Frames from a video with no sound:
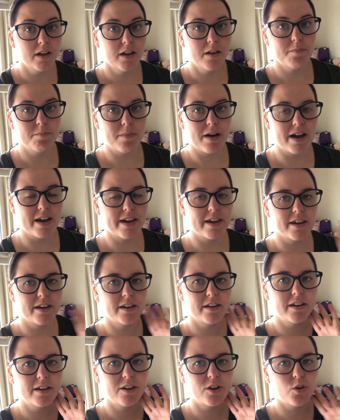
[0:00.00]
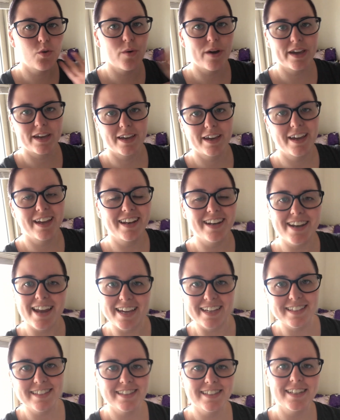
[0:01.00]
My quick
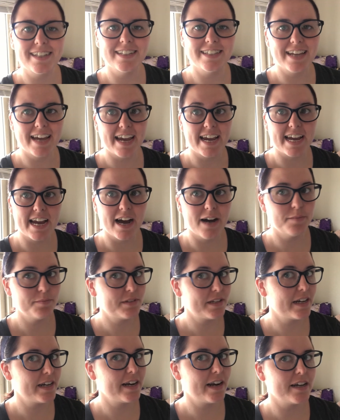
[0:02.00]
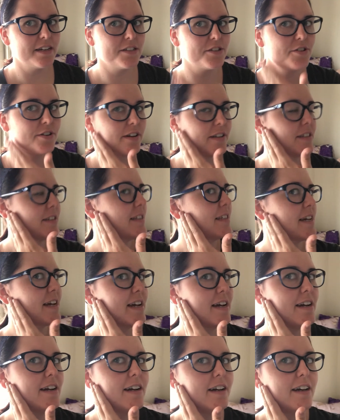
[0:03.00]
next day update, as you can
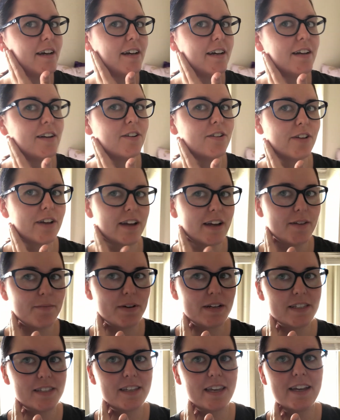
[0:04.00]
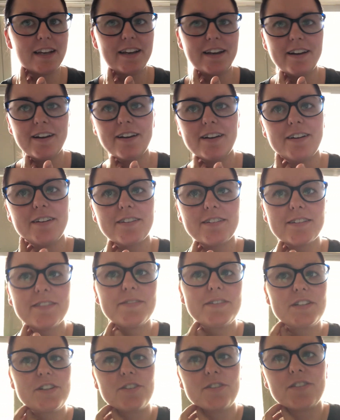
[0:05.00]
see, looking at my skin here, let
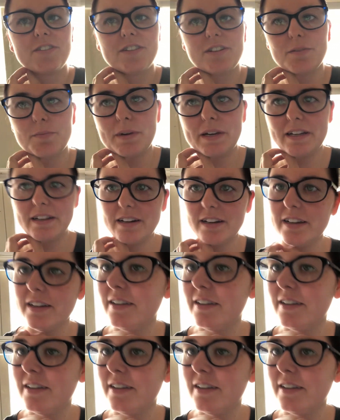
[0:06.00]
me turn a little bit.